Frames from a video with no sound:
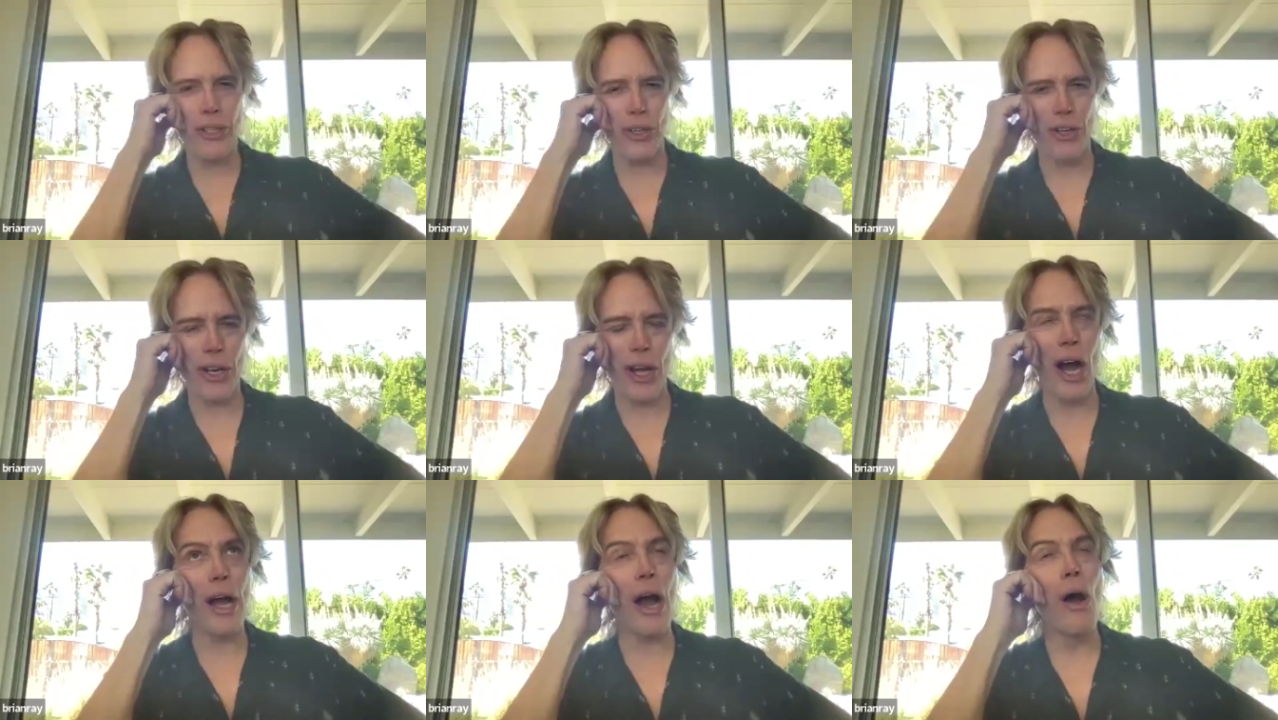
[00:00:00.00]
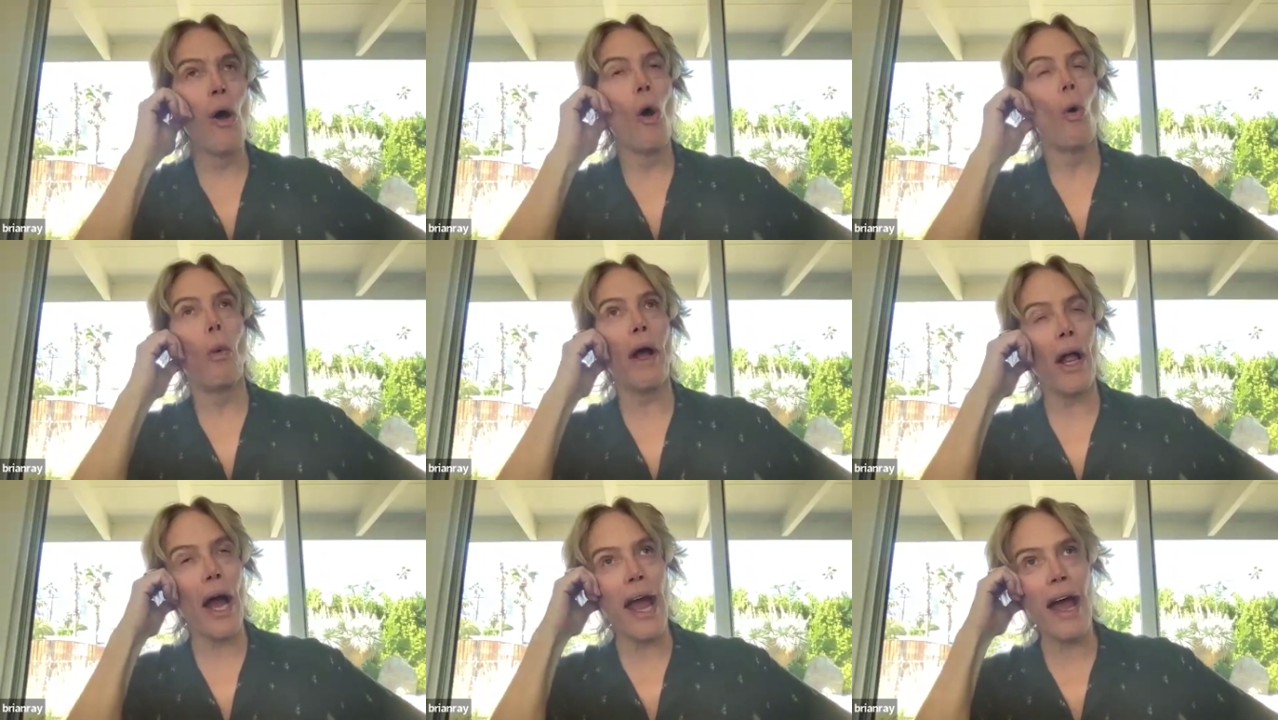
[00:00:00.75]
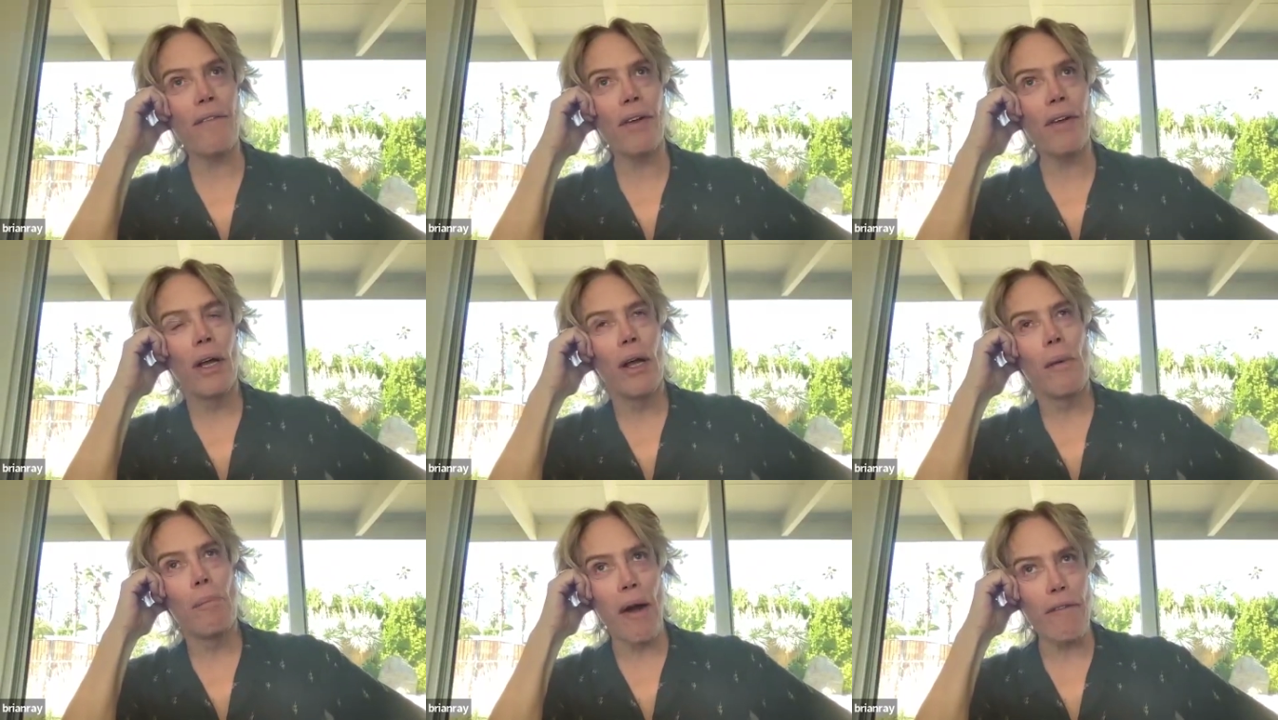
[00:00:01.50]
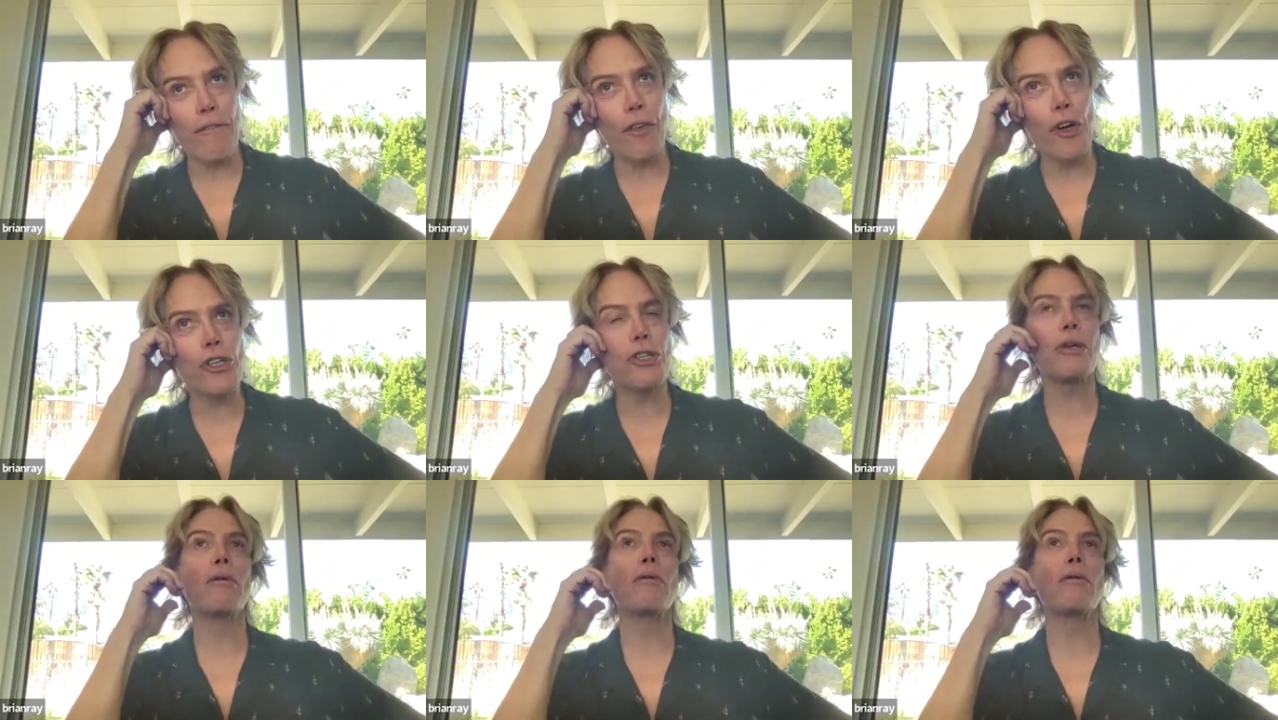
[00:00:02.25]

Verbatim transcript: sure did. Uh, uh, well, I have my first